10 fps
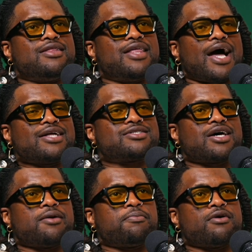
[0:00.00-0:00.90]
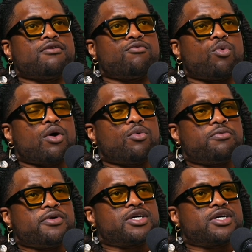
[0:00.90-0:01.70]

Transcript: That type of what would be